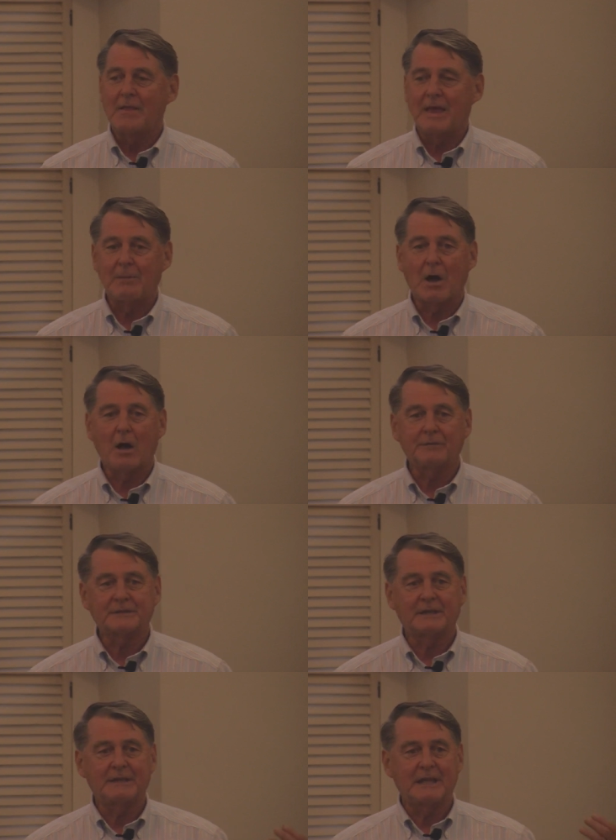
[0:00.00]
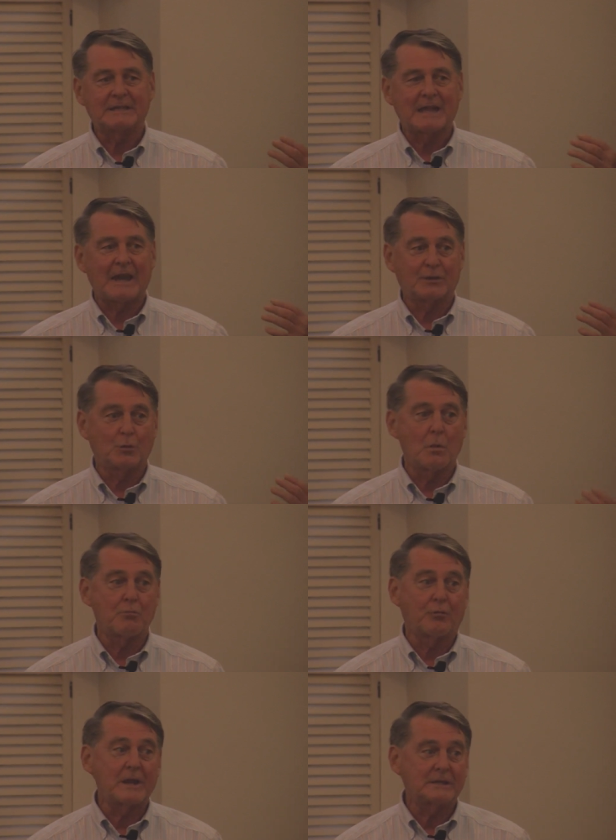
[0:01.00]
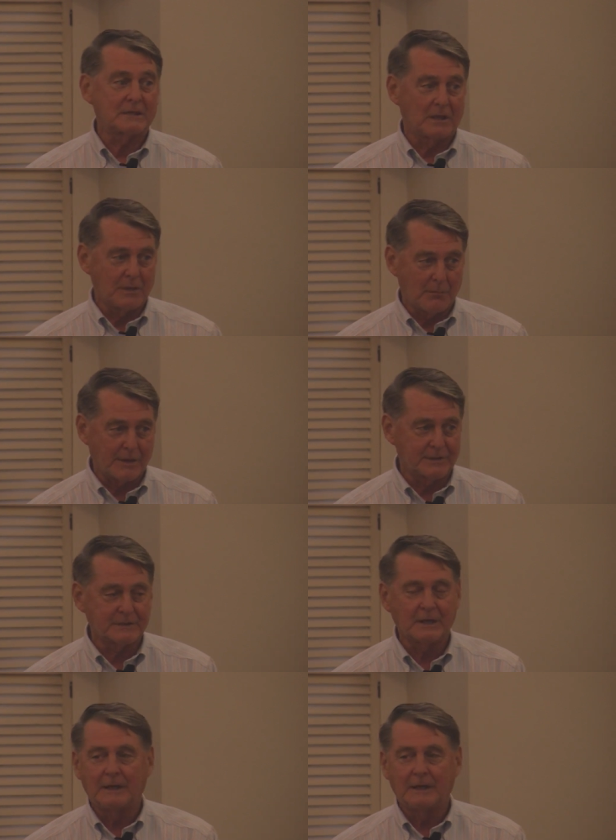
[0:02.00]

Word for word: They all of a sudden they started to embrace the mothers,